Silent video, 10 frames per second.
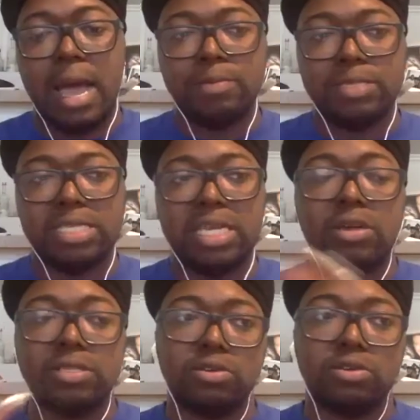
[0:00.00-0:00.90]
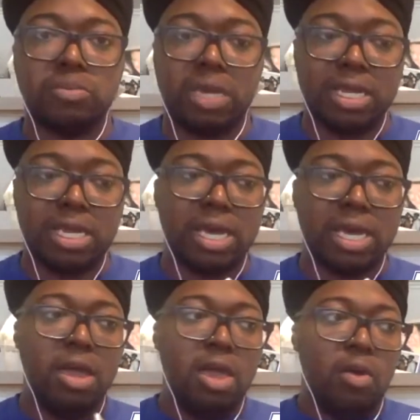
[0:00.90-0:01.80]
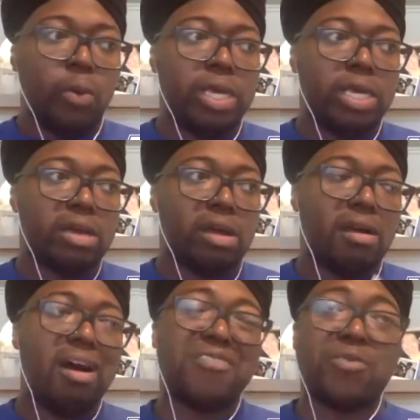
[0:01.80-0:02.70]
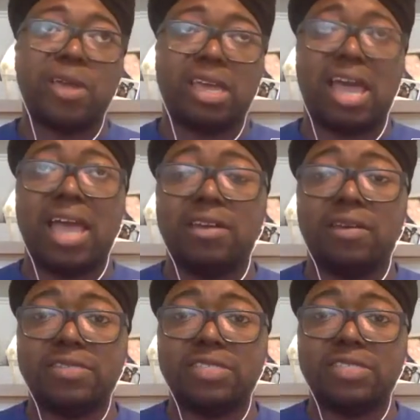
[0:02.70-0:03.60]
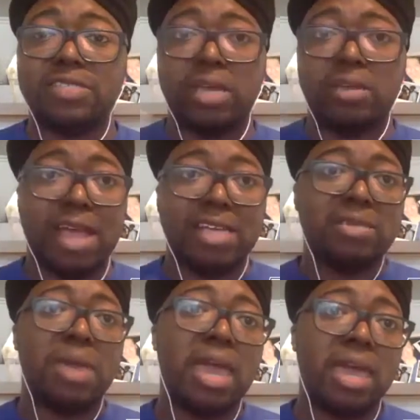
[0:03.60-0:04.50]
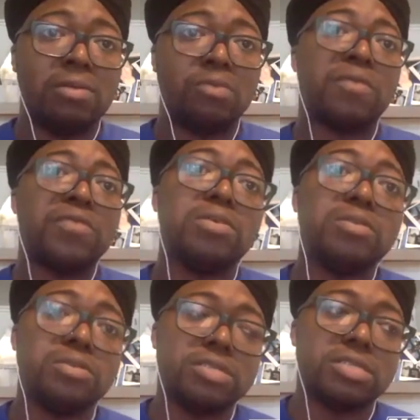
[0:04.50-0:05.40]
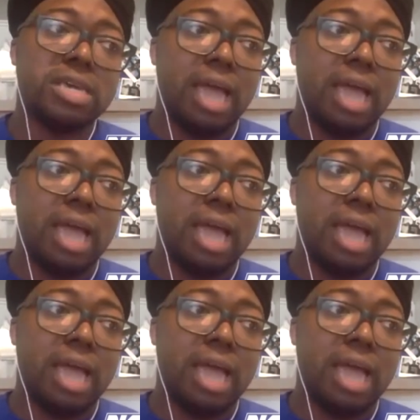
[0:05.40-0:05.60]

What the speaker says: seen on social media, we are offering kind of student resume reviews